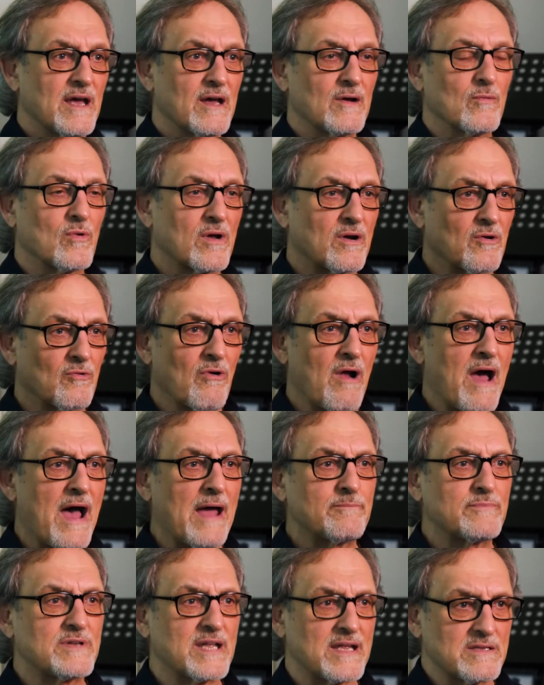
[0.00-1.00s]
And what a
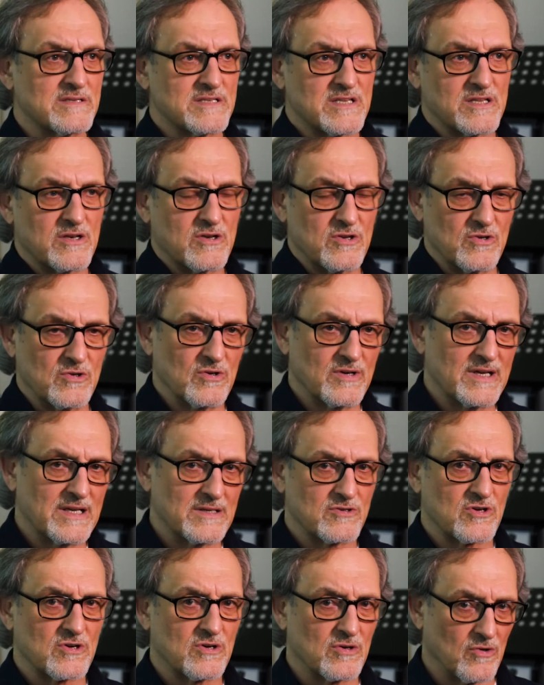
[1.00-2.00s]
rhyme tends to do,
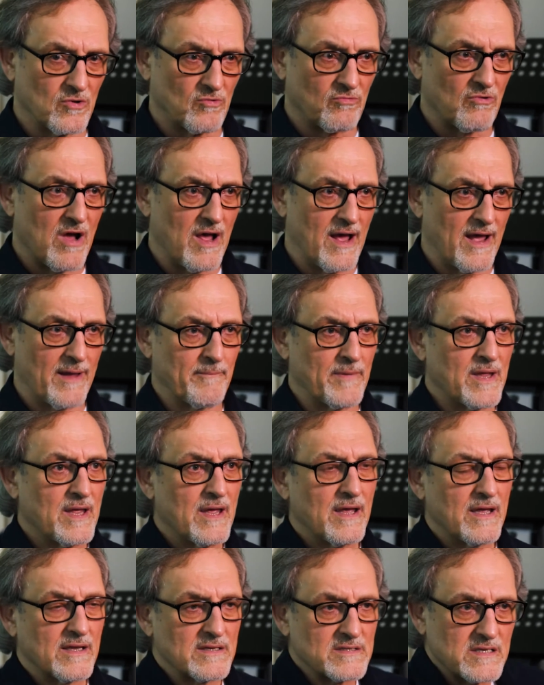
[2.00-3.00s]
internal rhyme,
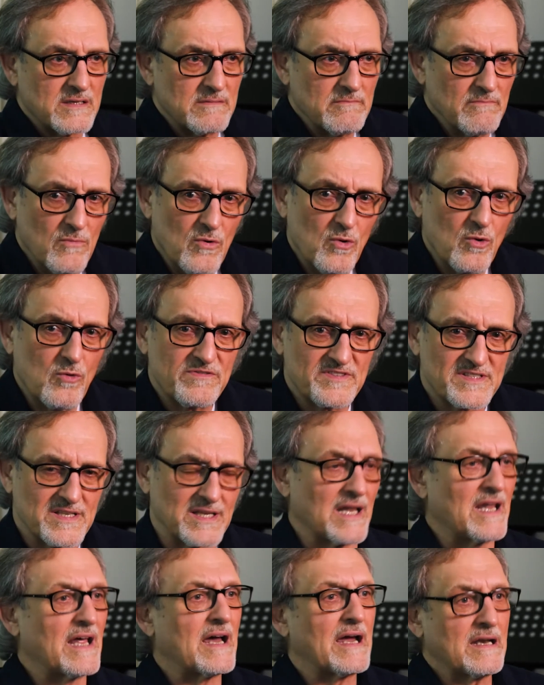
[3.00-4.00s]
is it moves
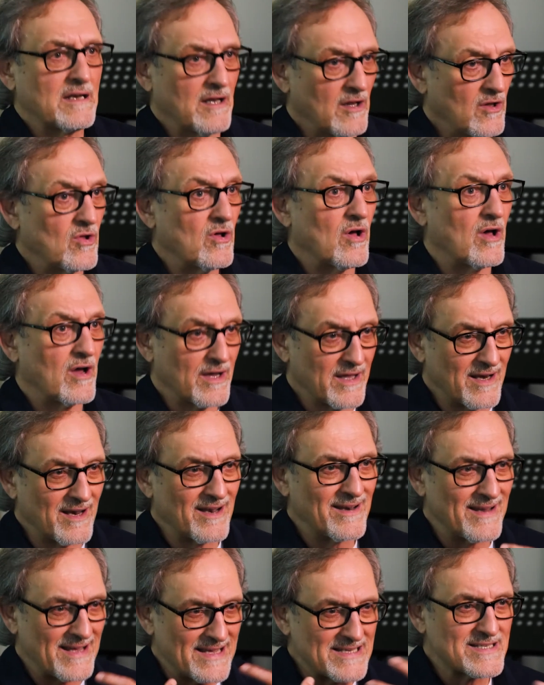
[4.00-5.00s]
the line along in
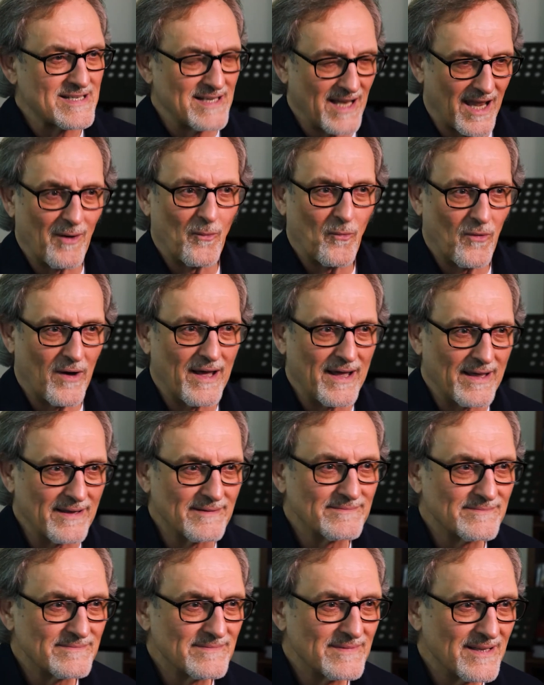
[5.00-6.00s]
a nice little way.
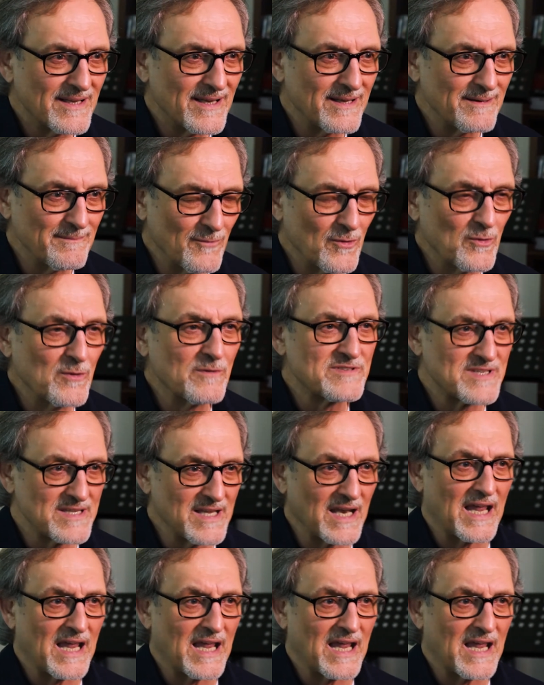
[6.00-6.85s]
It moves the